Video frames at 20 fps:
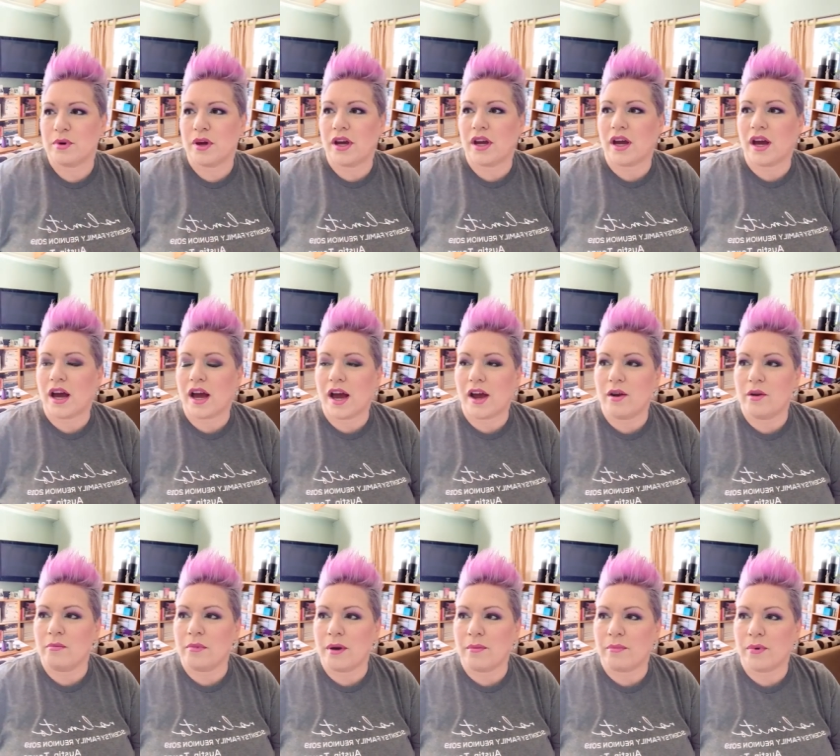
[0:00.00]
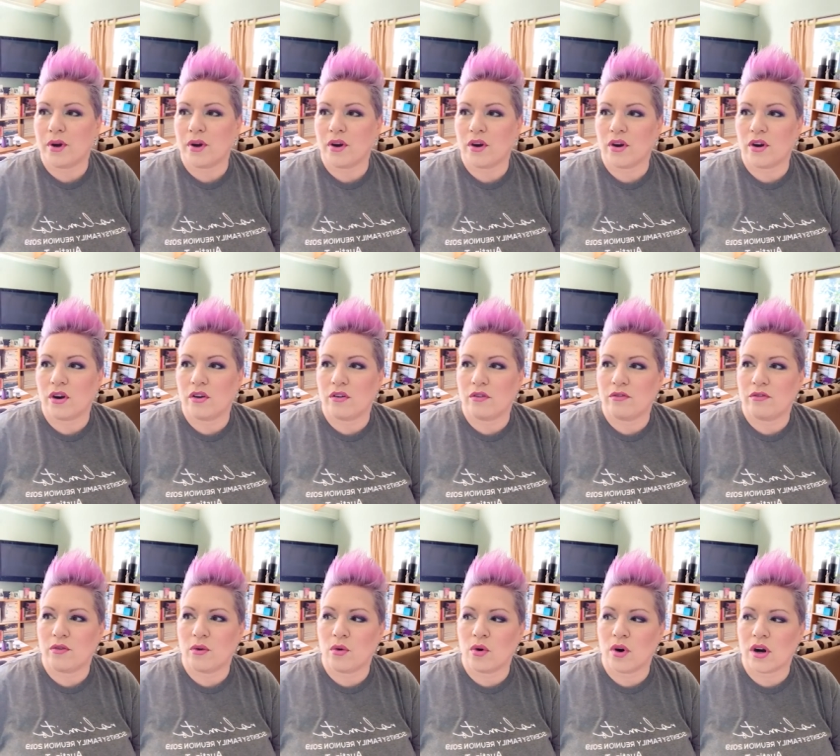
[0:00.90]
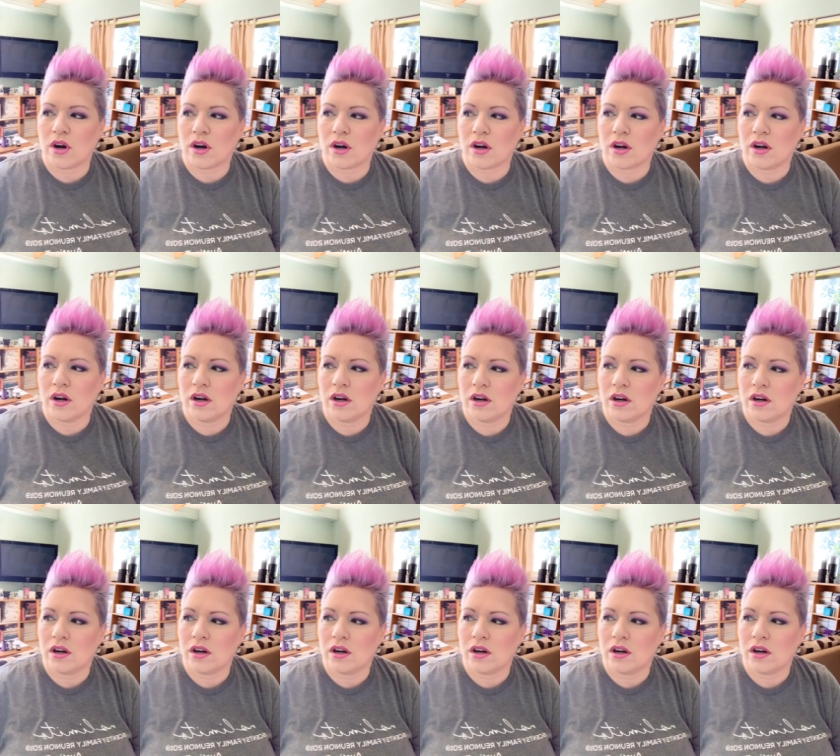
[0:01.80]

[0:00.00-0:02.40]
but I remember for